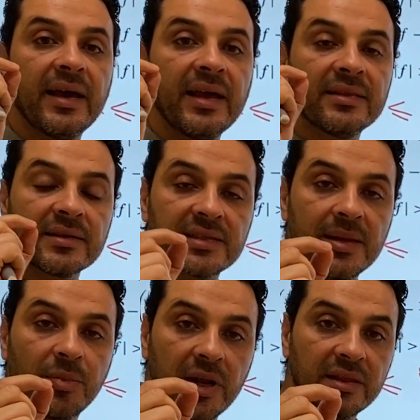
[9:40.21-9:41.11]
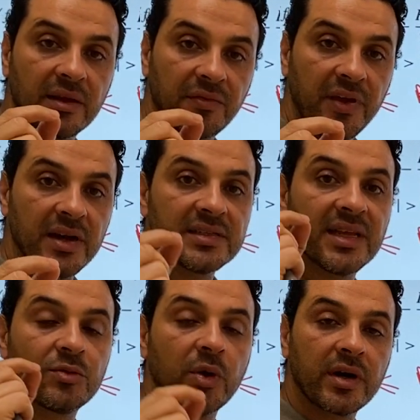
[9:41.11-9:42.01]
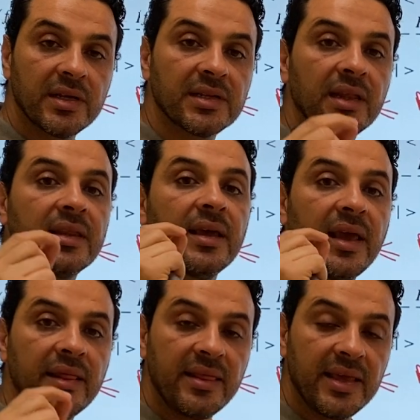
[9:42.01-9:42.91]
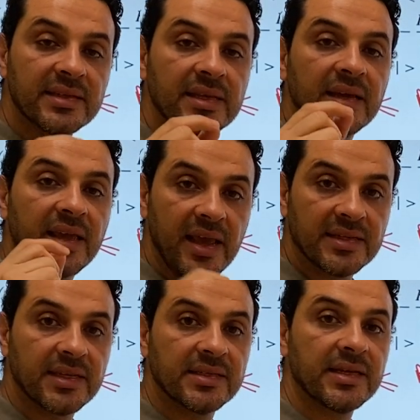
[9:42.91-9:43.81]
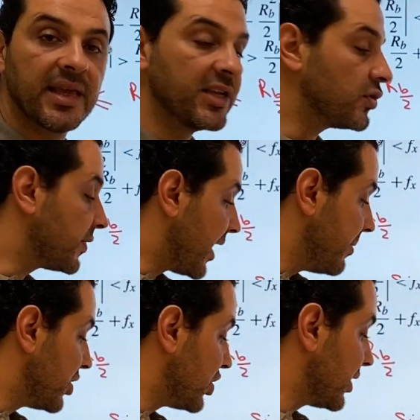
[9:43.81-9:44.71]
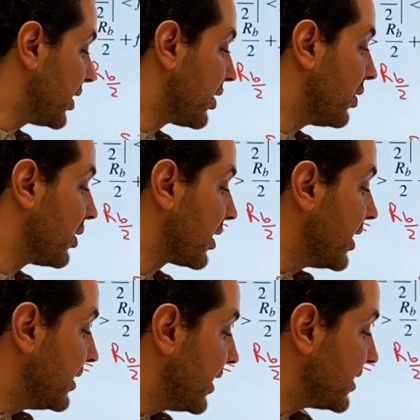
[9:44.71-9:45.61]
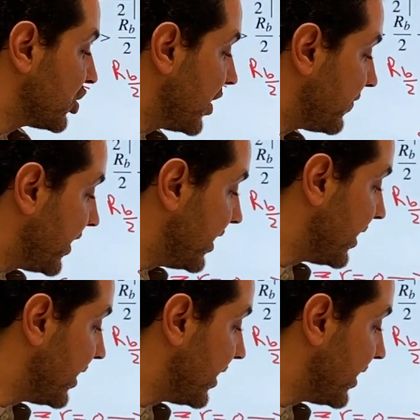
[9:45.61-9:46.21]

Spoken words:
intersample interference that will result in these cases, in case of timing jitter, or there is a shift in